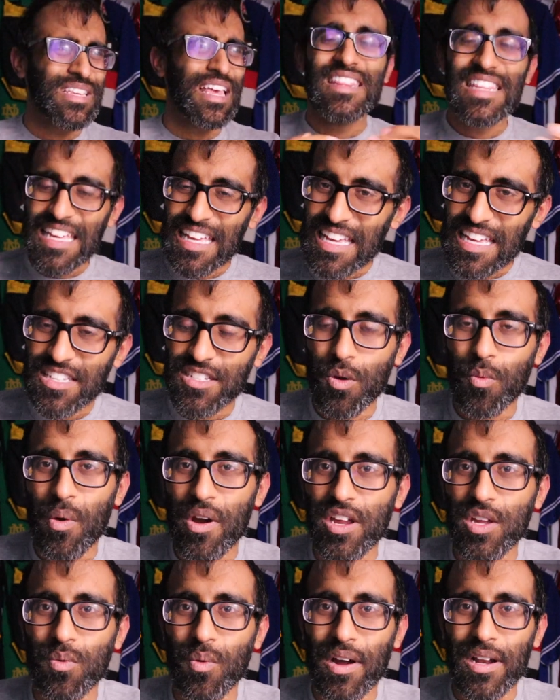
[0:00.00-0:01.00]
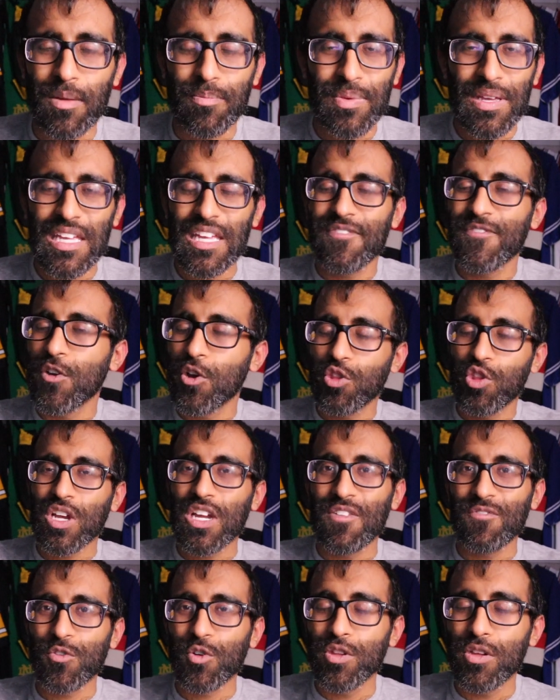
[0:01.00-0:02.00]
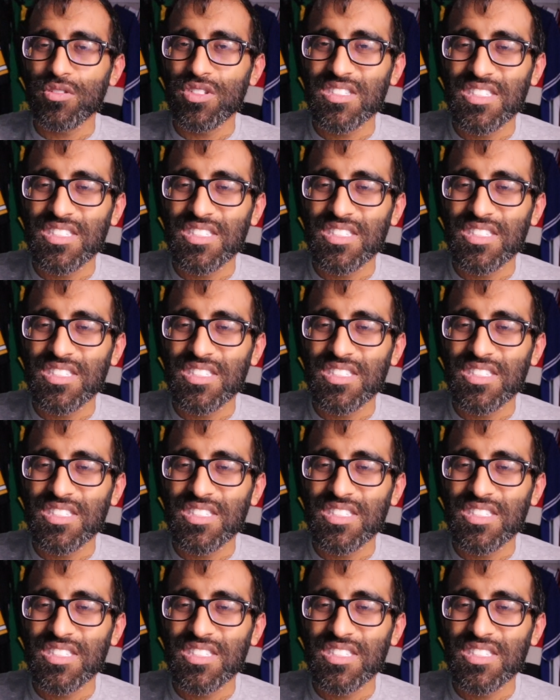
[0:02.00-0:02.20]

these are where you want to be if you're looking for those